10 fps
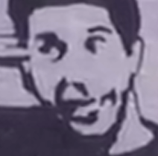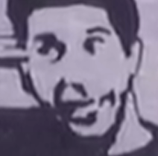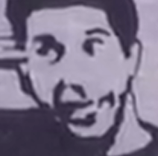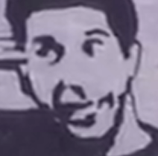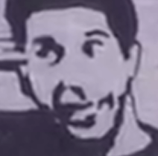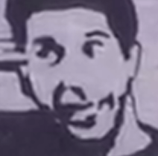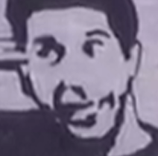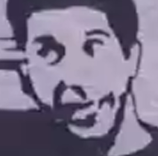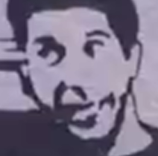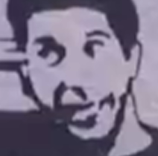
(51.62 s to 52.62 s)

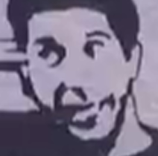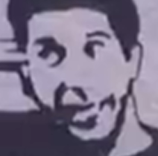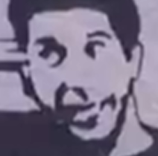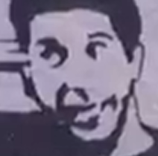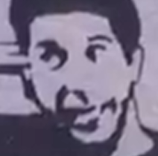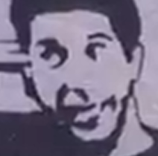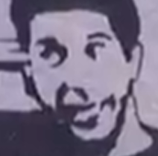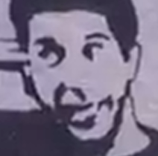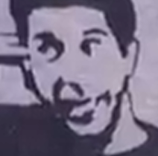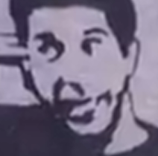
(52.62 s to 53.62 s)

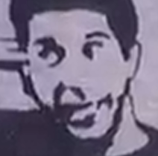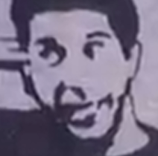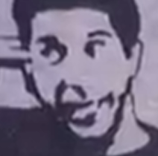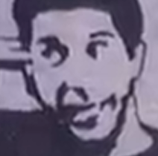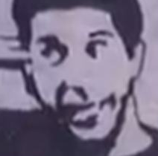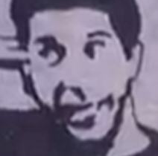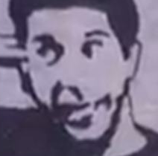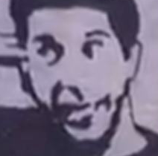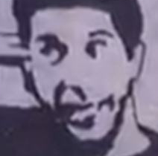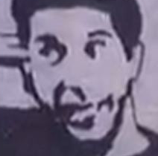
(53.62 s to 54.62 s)

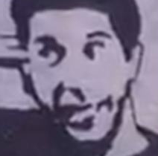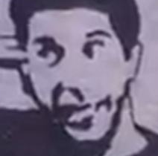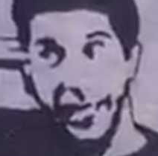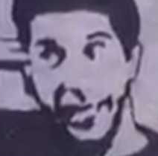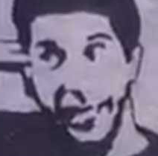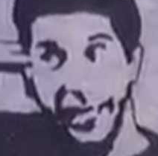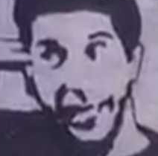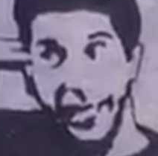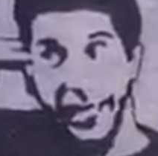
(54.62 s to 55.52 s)
The person shown says nothing.